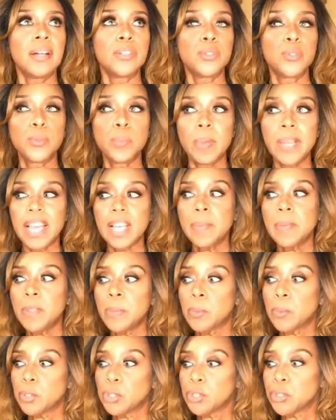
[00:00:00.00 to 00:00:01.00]
Do black
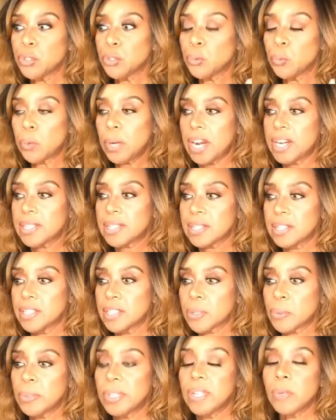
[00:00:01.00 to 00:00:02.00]
people should wear
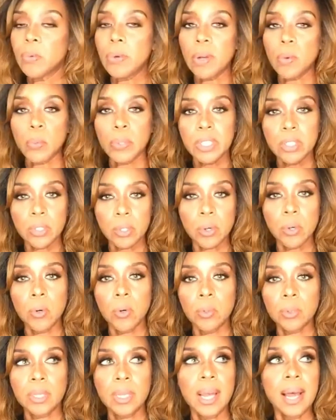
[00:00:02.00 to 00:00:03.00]
sunscreen when we
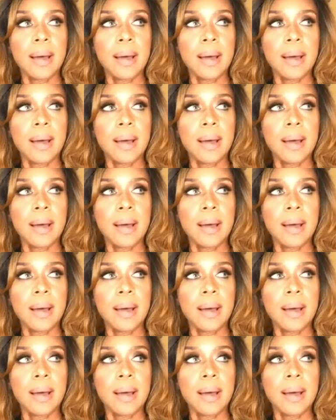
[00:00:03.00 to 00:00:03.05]
don't